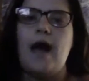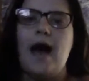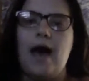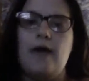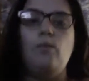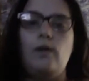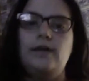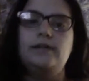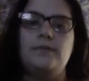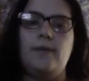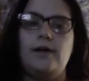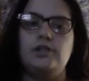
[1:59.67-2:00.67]
I
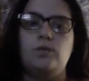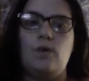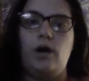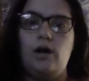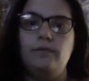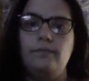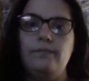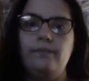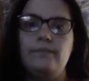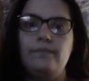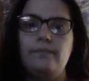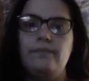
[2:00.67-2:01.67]
wanted to punch a wall.
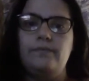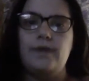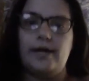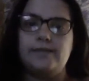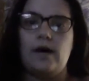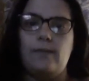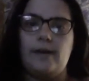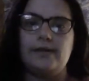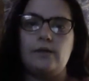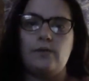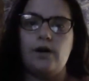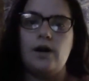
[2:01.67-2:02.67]
That's how bad they